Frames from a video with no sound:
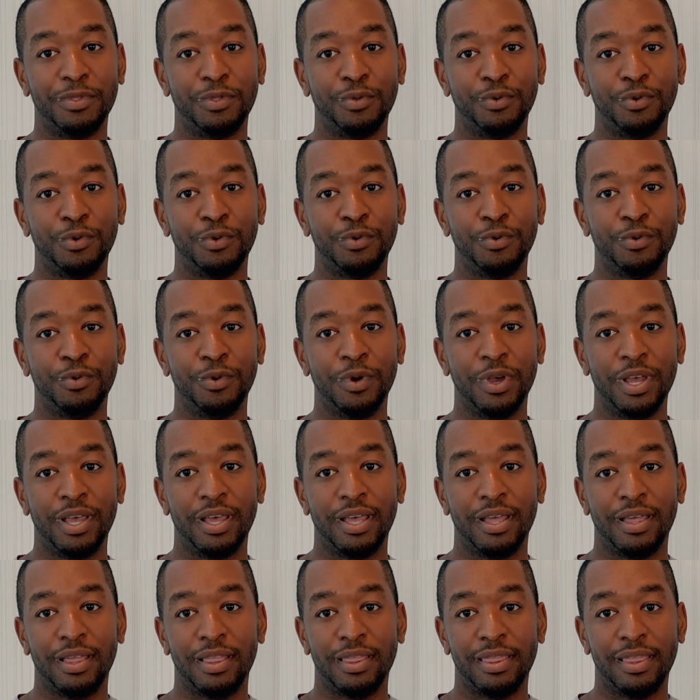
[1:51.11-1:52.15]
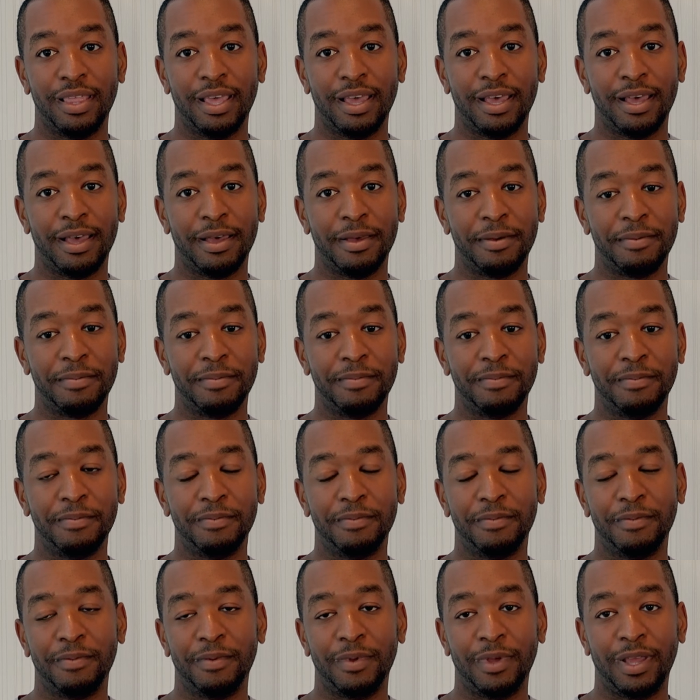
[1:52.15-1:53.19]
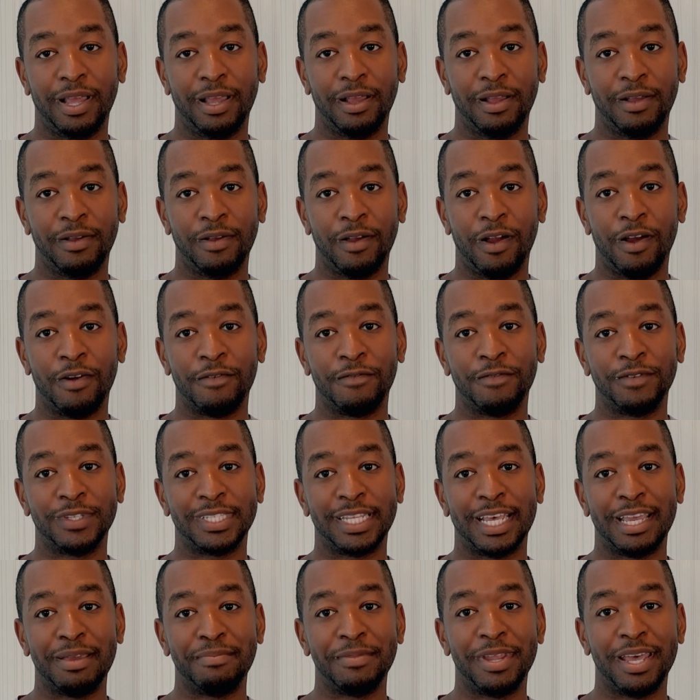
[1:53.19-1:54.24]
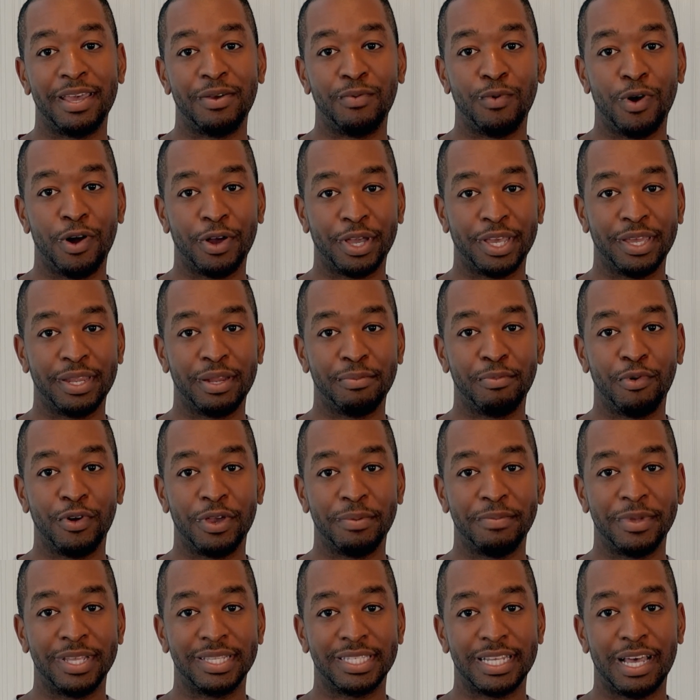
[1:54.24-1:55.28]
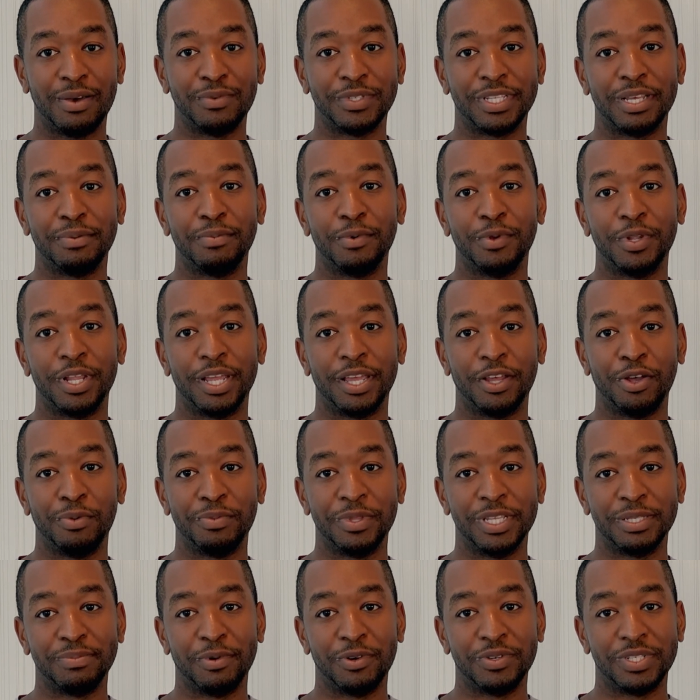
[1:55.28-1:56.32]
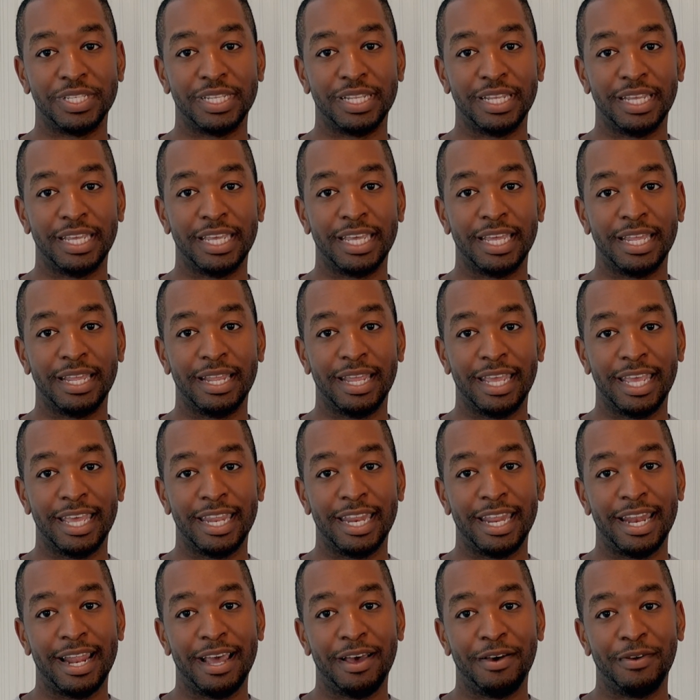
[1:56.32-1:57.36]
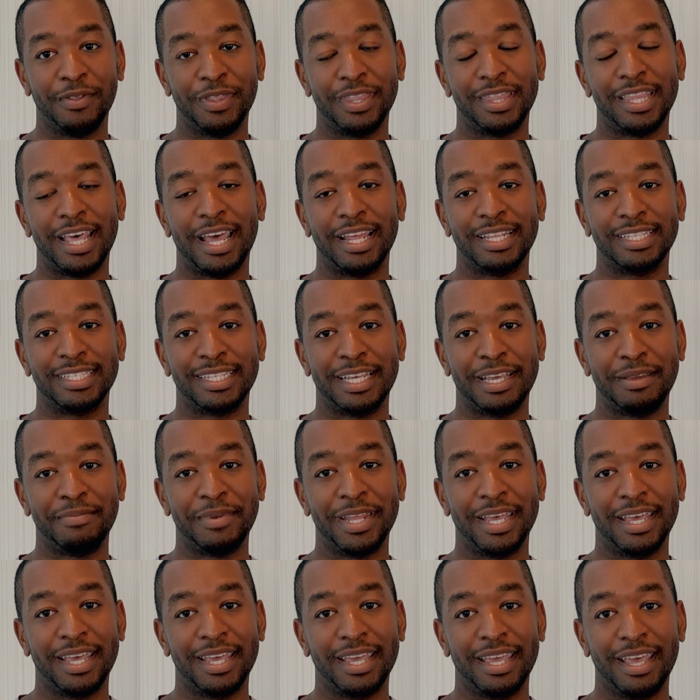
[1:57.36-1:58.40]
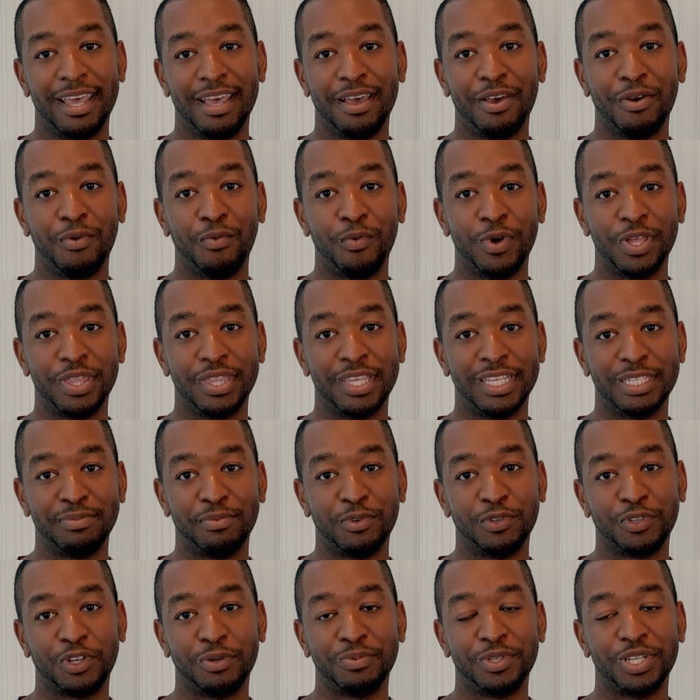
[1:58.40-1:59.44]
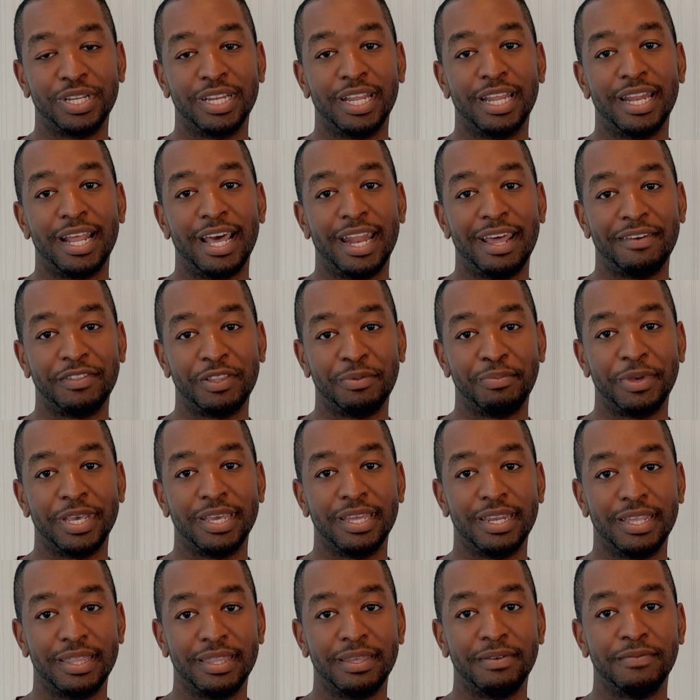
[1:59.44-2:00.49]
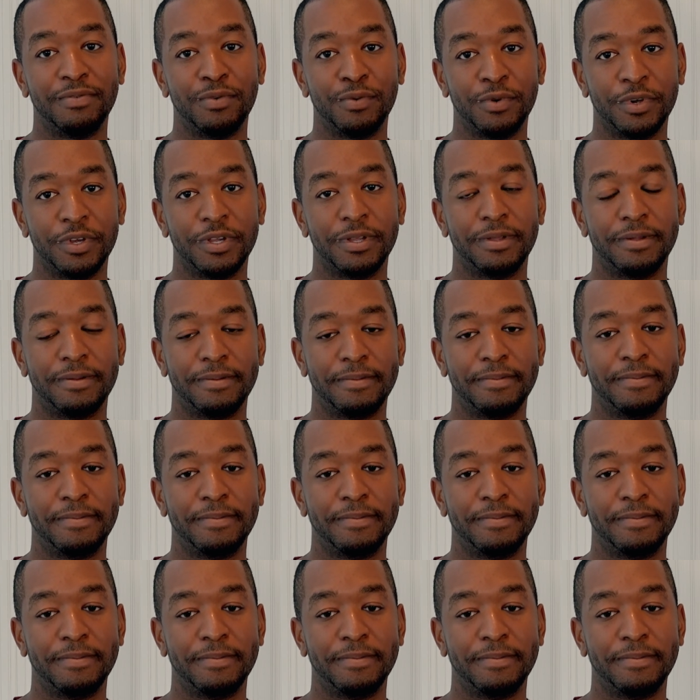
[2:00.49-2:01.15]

Through our same day walk-in appointments, I was able to help this person get in and out that same day with his prescription and not have to pay anything for it.